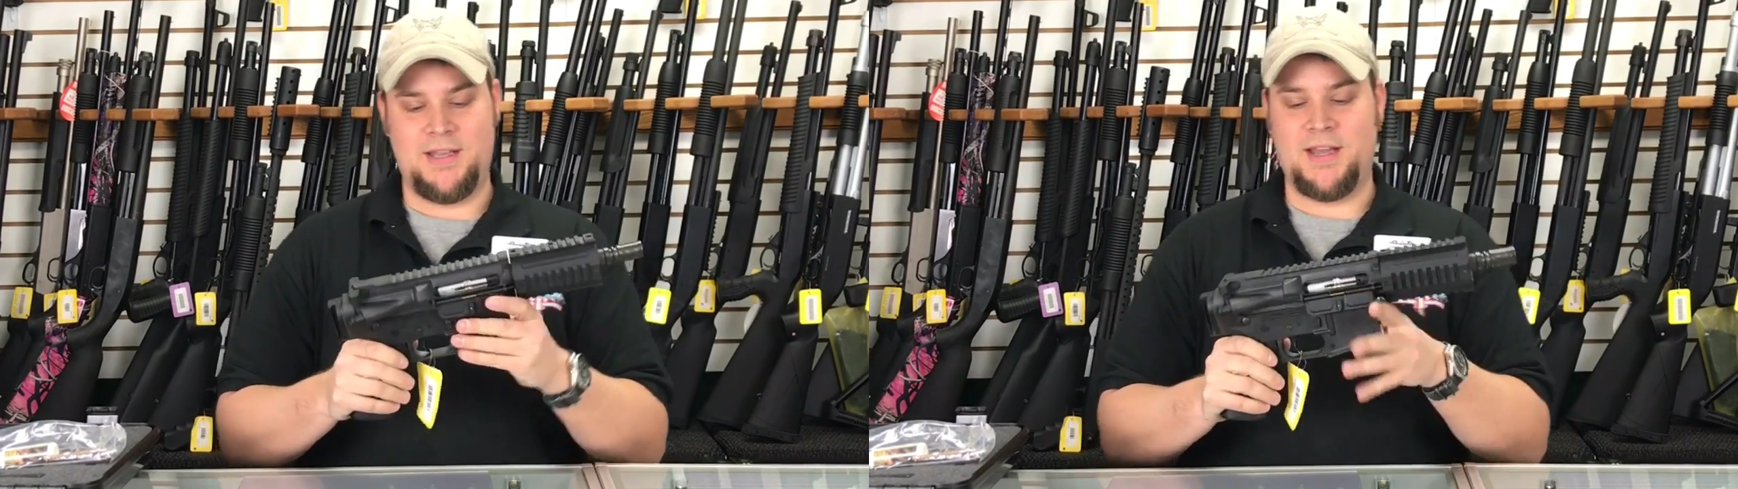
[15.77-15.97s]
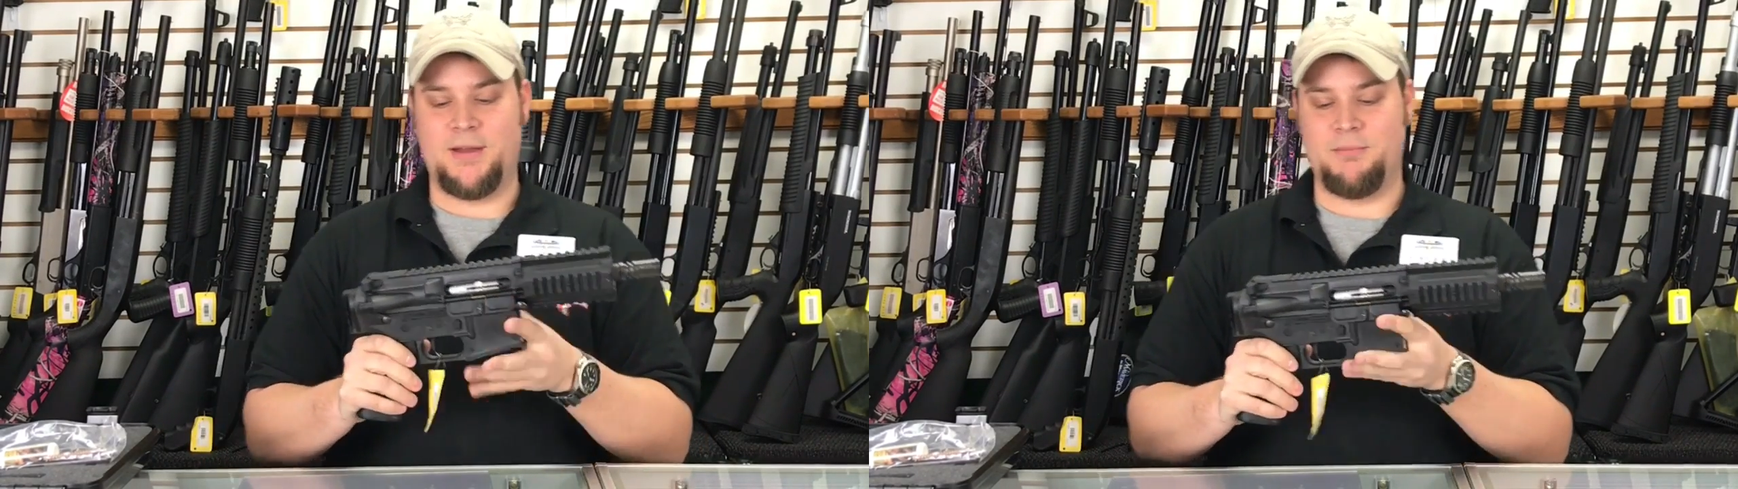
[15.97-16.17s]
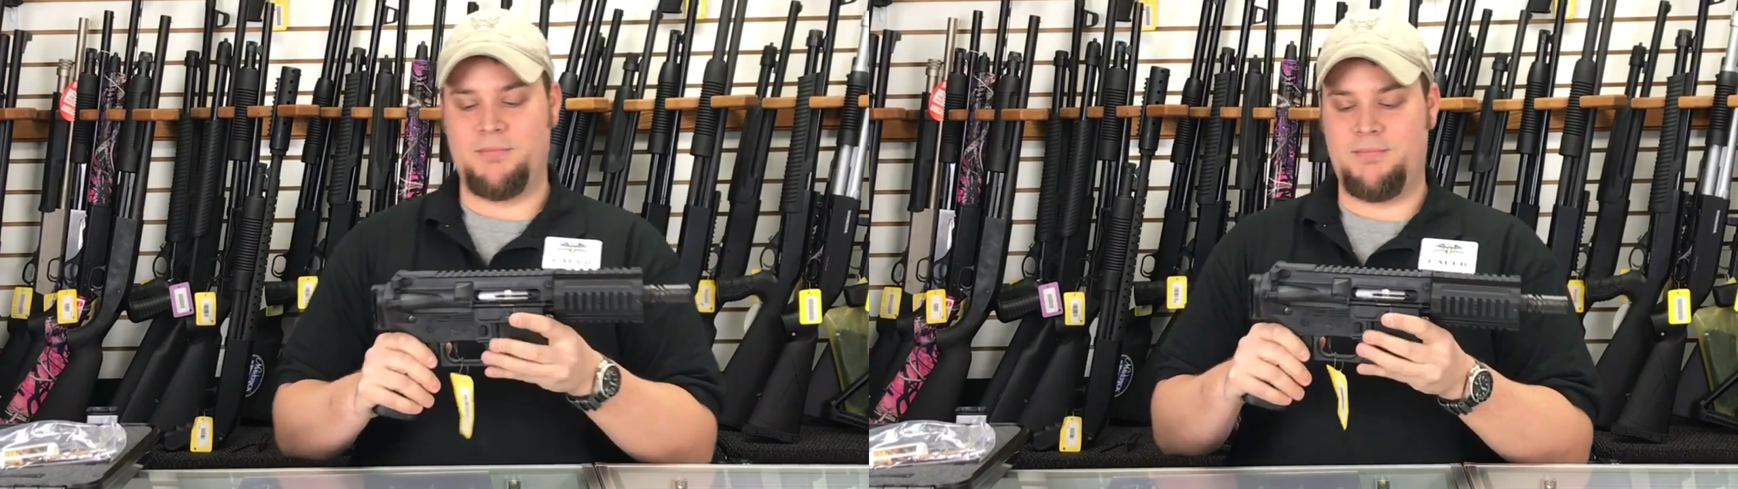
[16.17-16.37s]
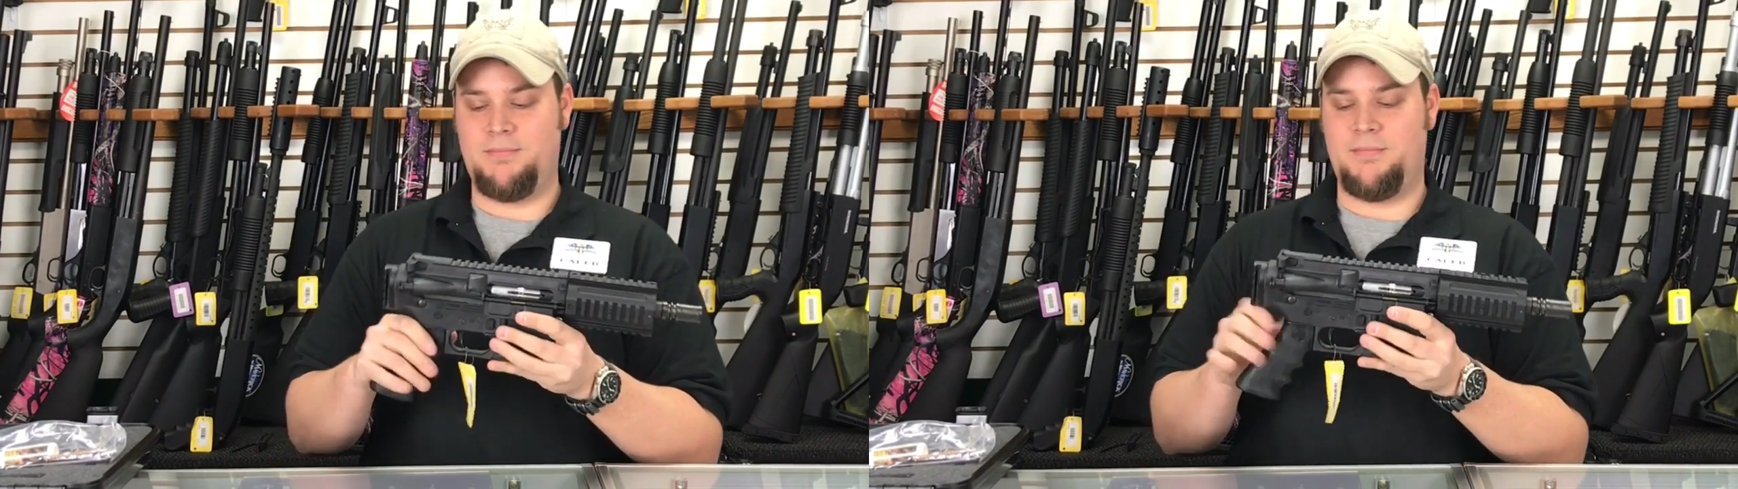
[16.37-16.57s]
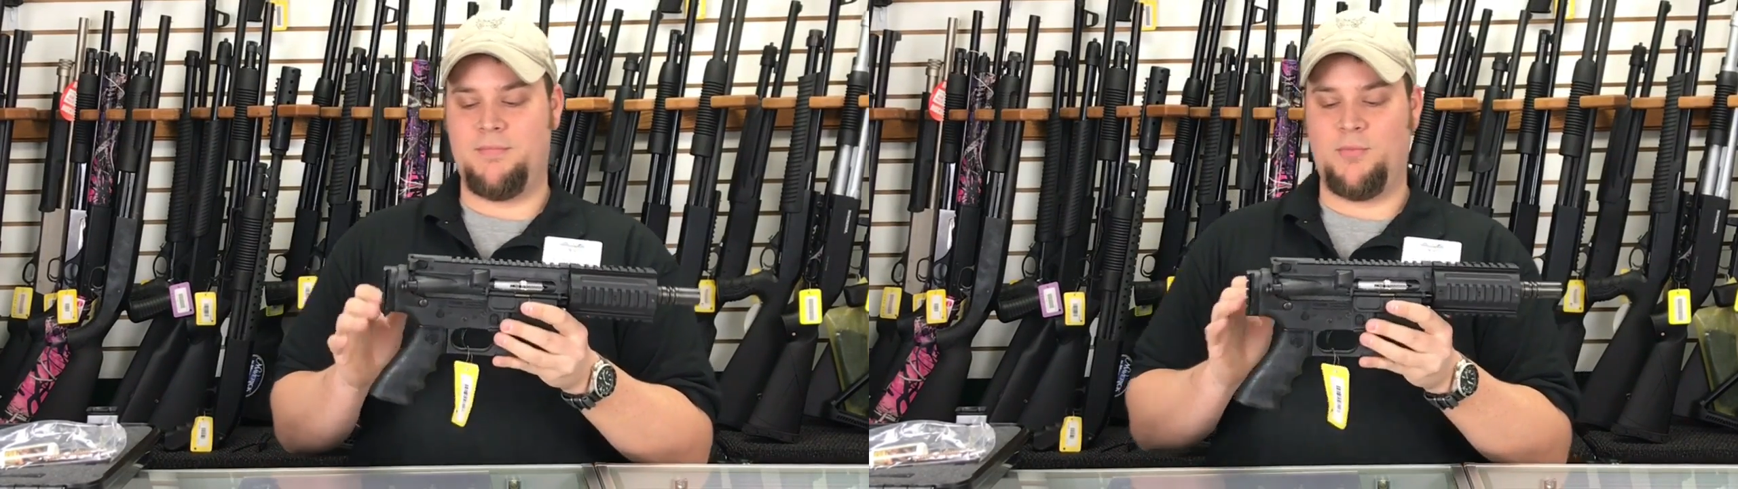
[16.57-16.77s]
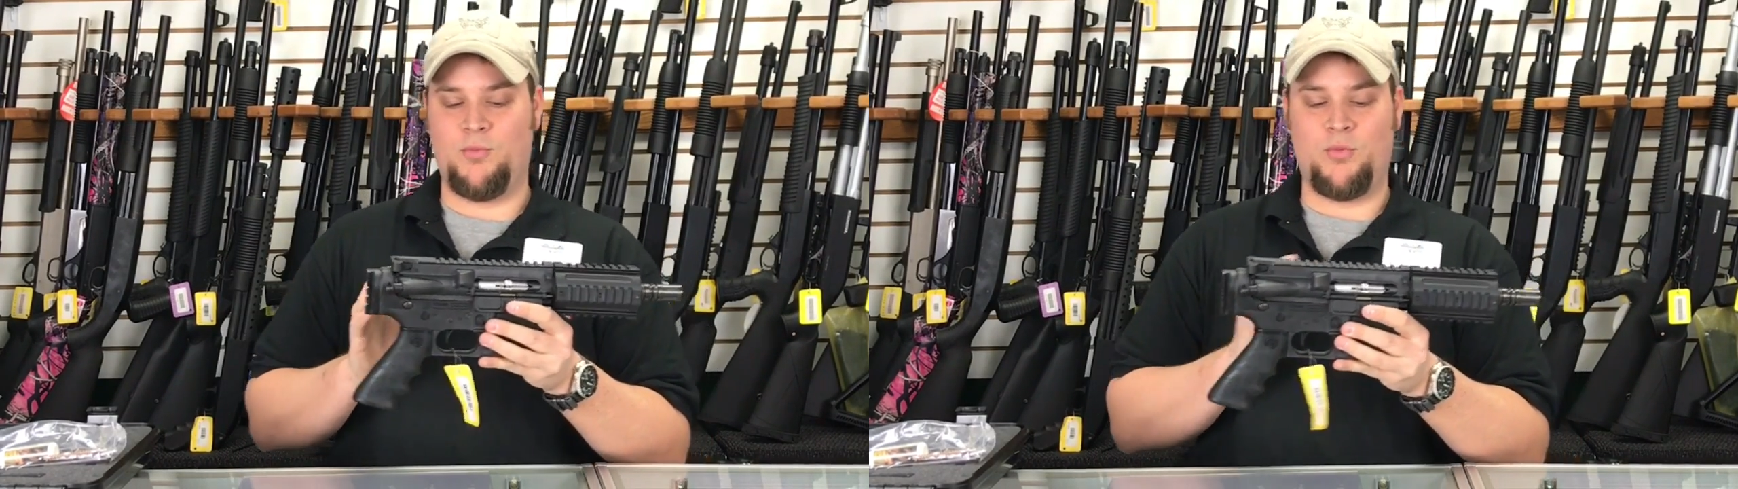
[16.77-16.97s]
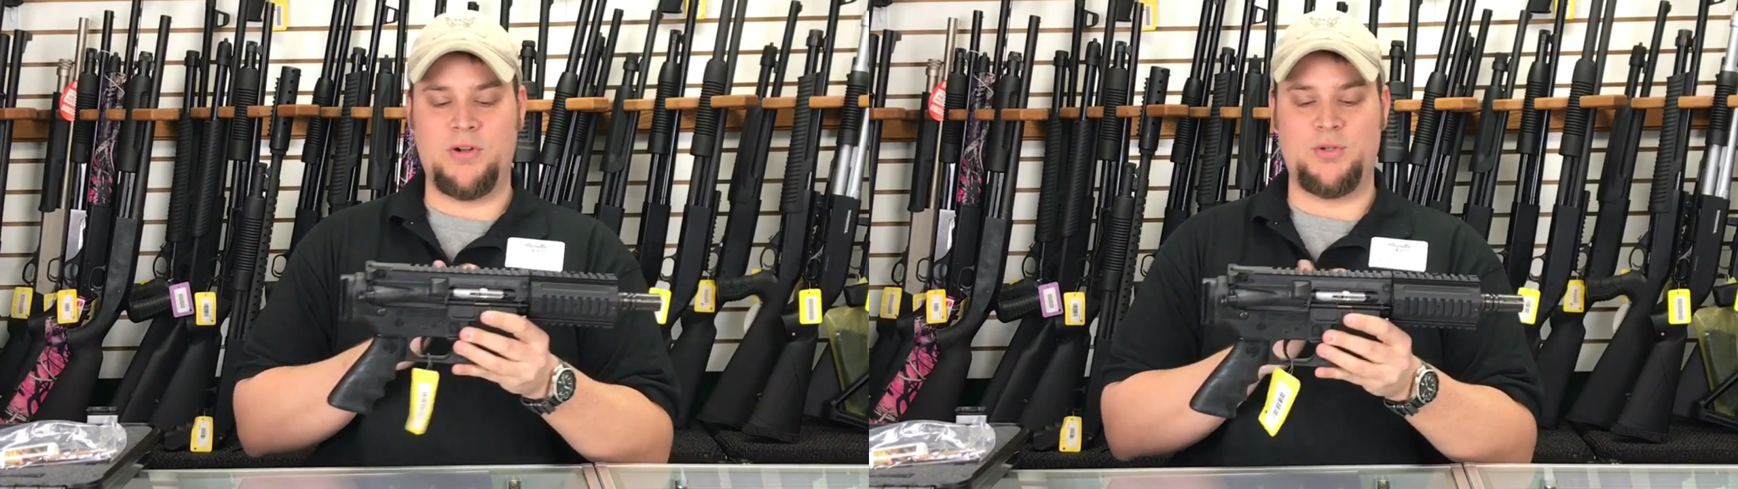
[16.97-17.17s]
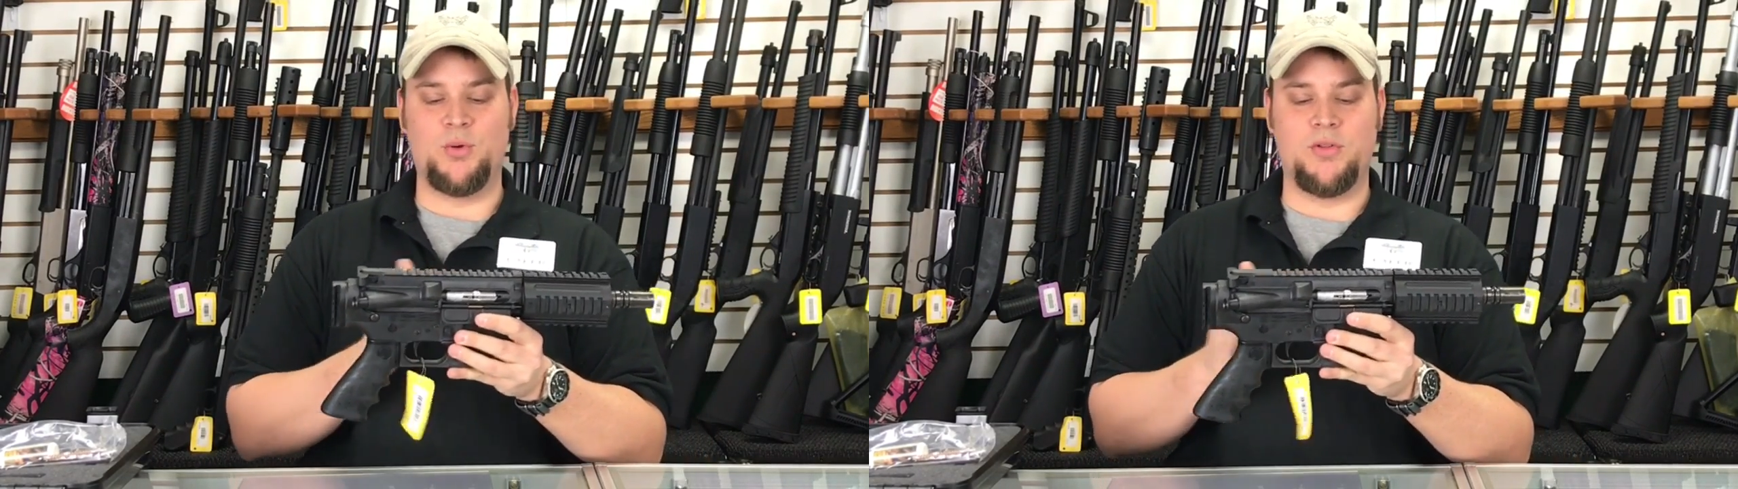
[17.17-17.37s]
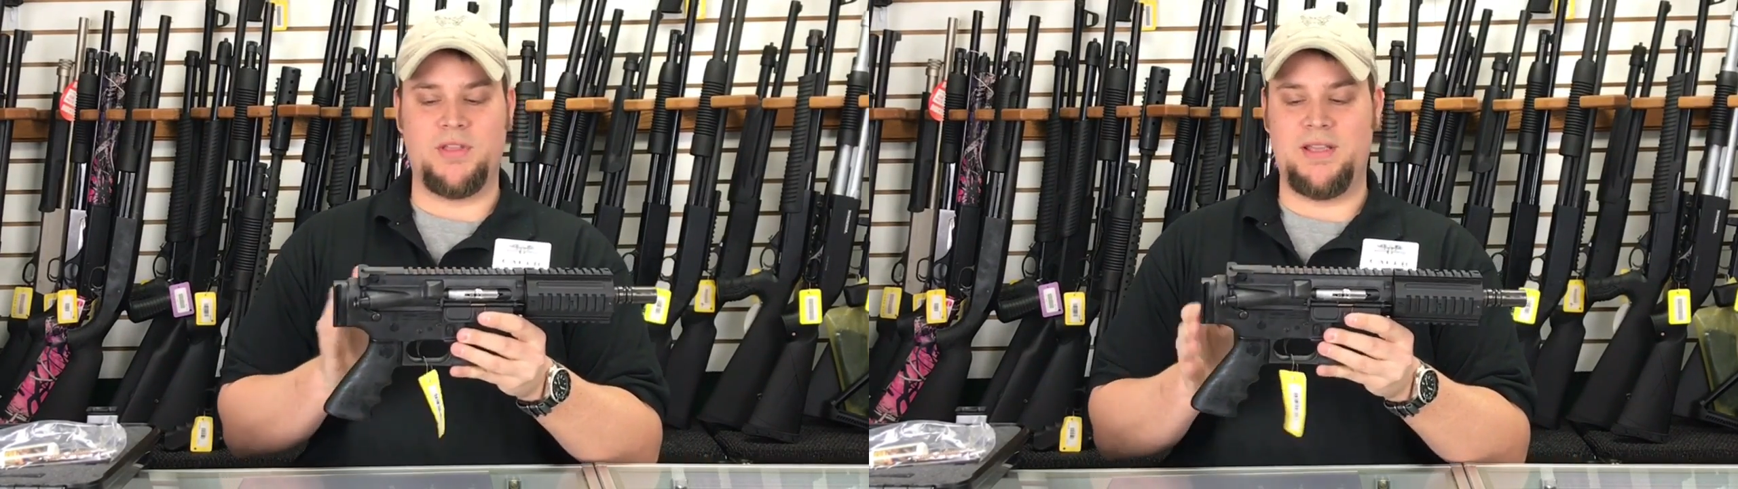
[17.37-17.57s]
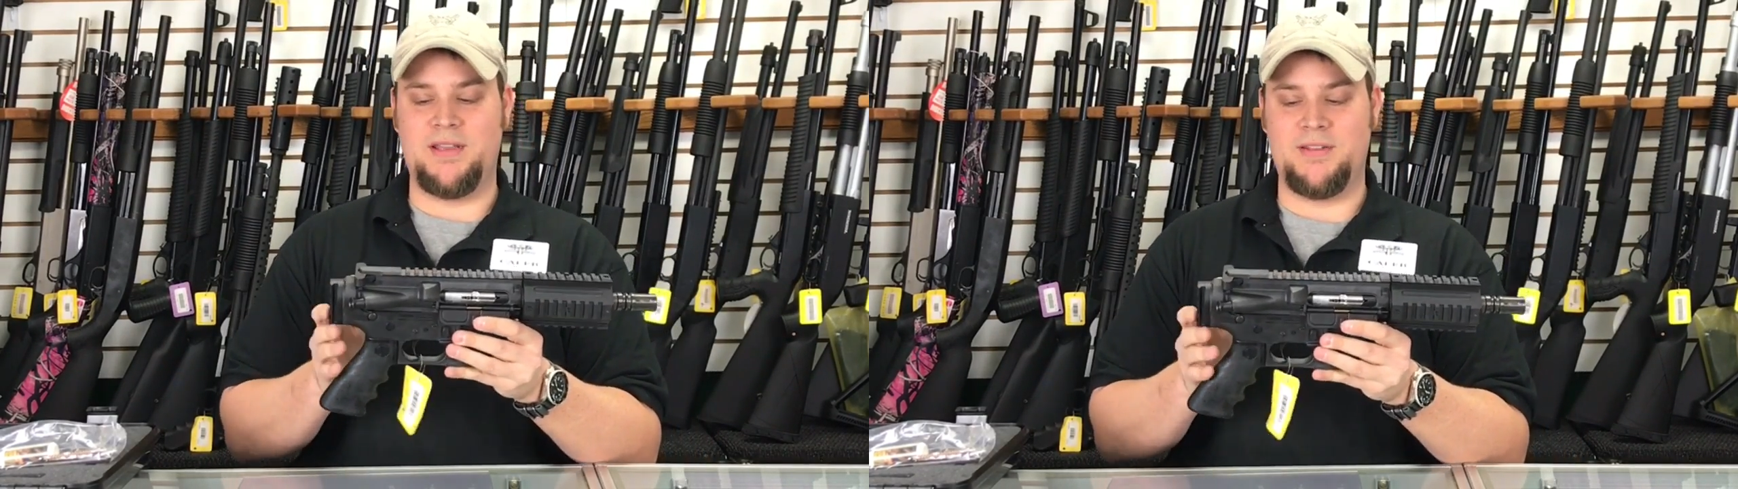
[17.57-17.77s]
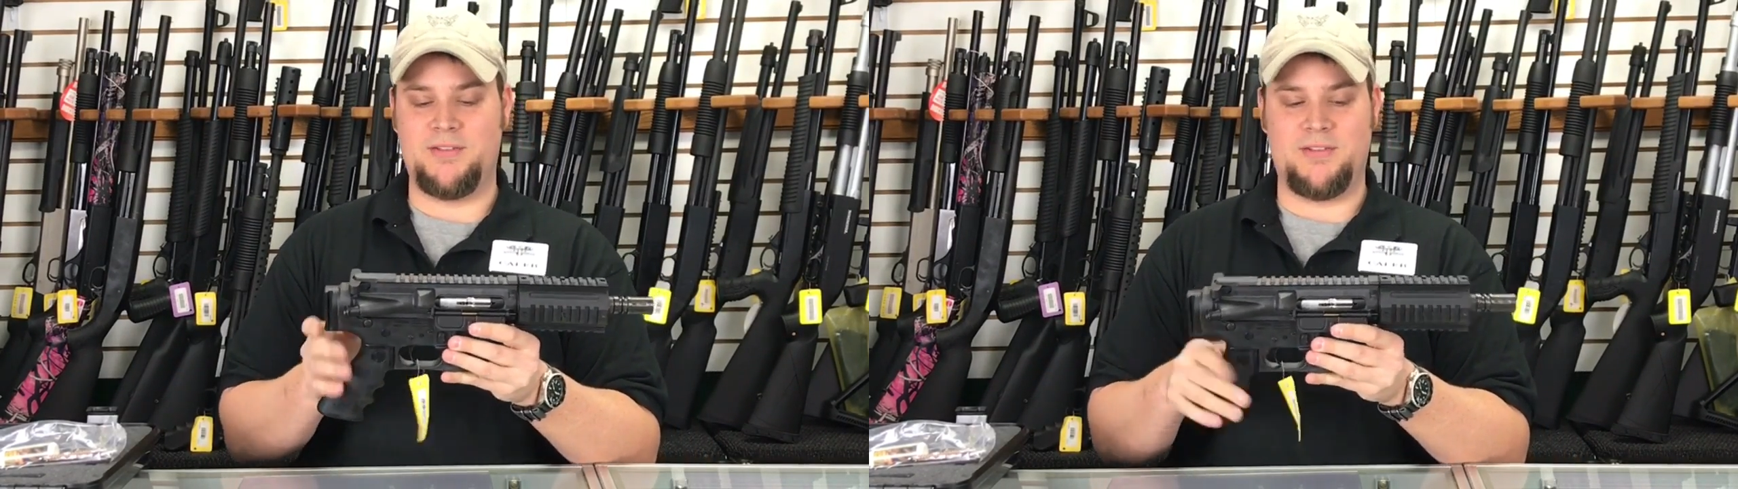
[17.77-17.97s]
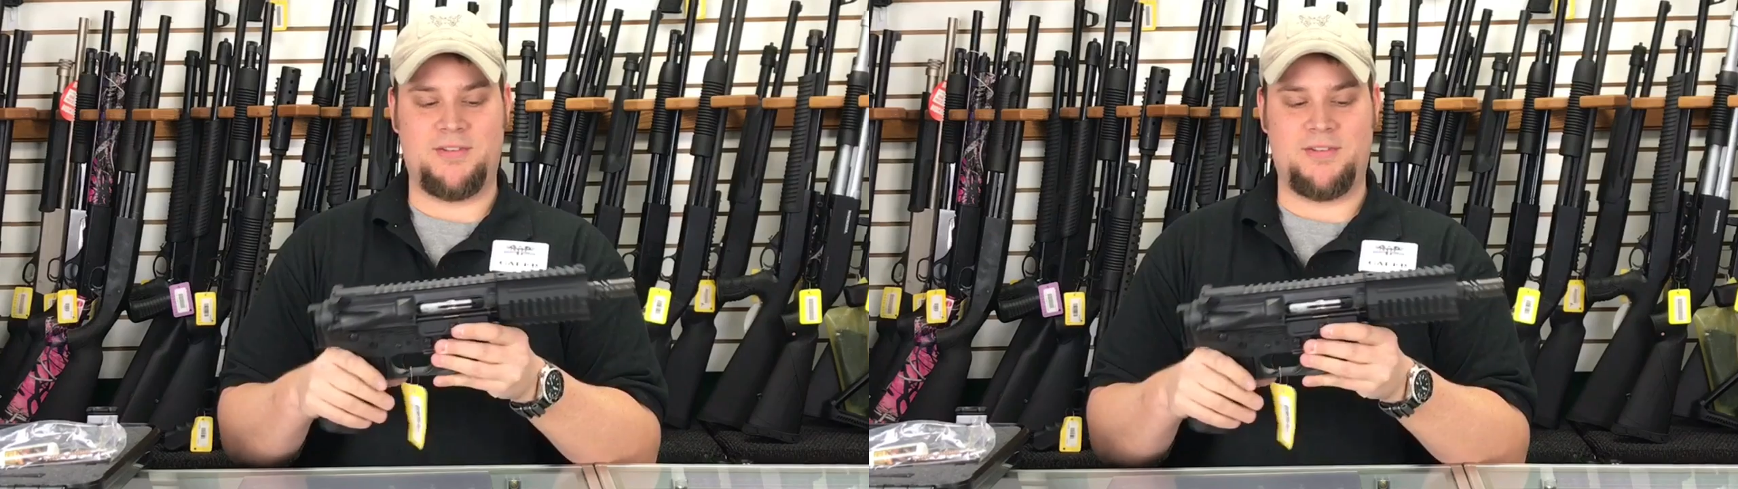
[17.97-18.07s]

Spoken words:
One cool thing is